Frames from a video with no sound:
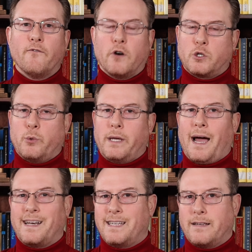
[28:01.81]

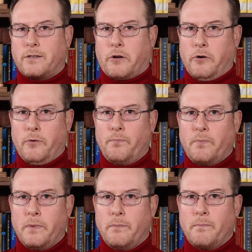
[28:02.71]
virtually identical.
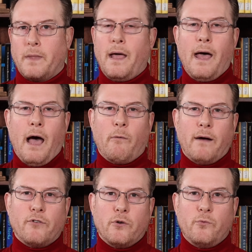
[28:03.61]

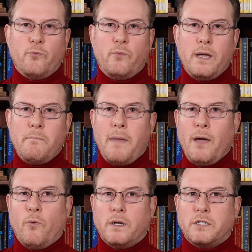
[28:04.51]
However, we
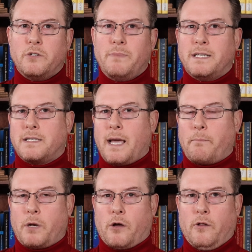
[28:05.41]
may want to be
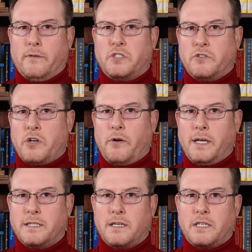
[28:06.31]
skeptical of
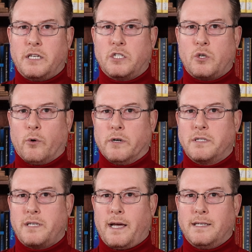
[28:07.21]
Suetonius as a
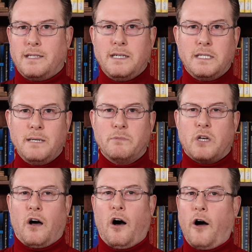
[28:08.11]
source, as he
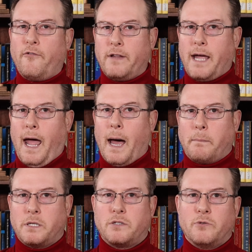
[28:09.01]
seems awfully
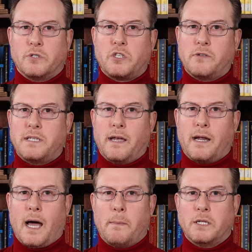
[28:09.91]
apt to
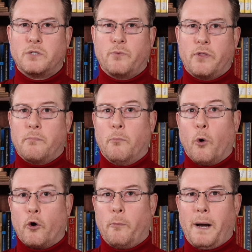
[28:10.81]
associate comets with
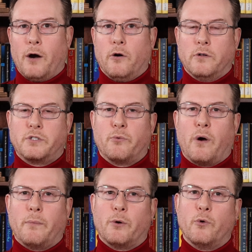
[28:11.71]
mortal peril to
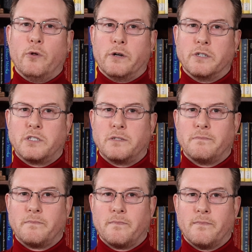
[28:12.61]
Roman
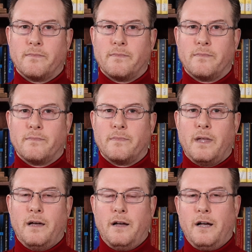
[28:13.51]
rulers.
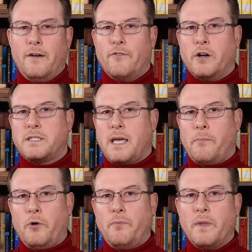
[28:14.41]
For
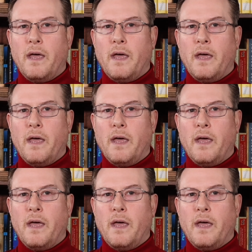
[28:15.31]
example,